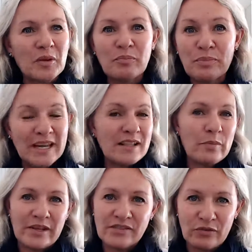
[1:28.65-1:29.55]
be the
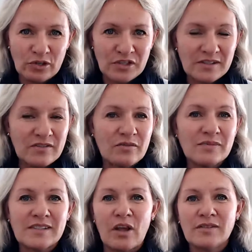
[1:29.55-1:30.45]
best versions of
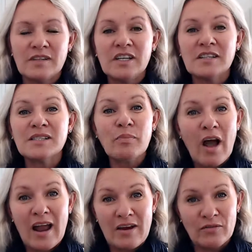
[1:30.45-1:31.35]
themselves and inspire
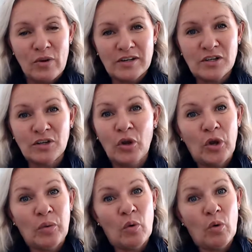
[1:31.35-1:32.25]
everyone to
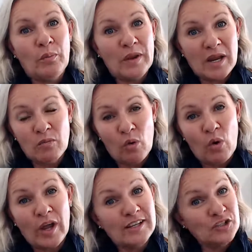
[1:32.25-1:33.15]
learn more, be
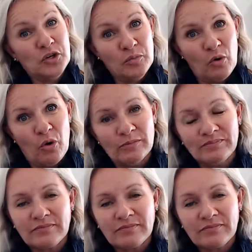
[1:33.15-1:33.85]
more, and do more.